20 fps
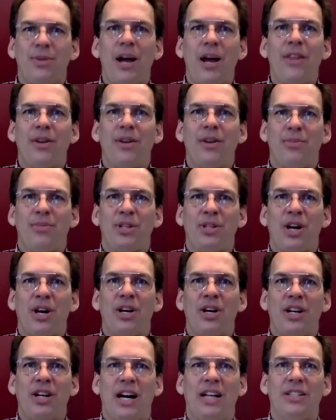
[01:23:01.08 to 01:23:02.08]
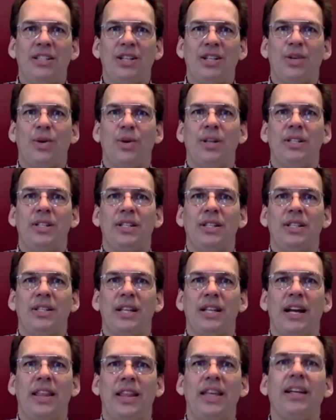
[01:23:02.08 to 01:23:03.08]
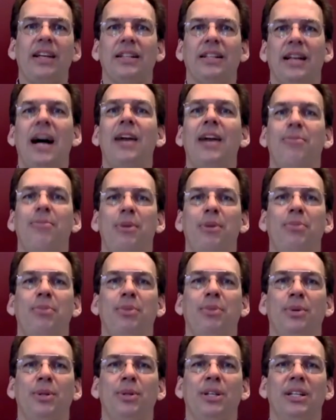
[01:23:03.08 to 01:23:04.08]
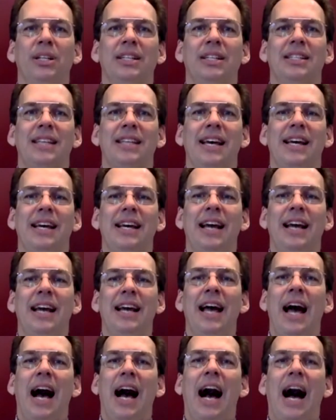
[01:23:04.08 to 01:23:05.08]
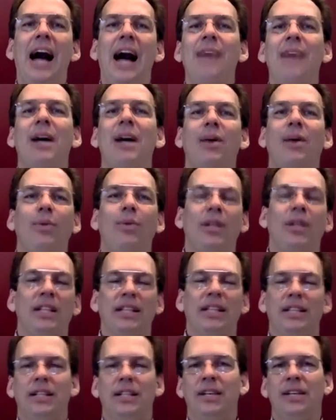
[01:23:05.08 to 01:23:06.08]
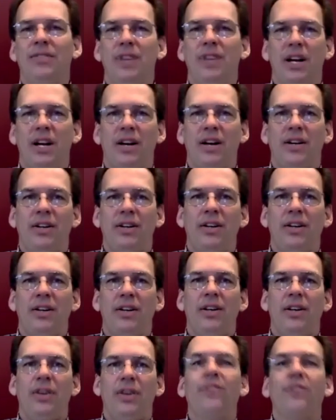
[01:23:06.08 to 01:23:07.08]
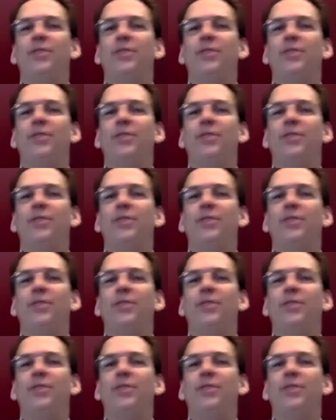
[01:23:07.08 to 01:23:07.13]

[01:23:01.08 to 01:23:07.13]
rather bizarre consequences that I think a lot of people will look and say, I'm not willing to live there.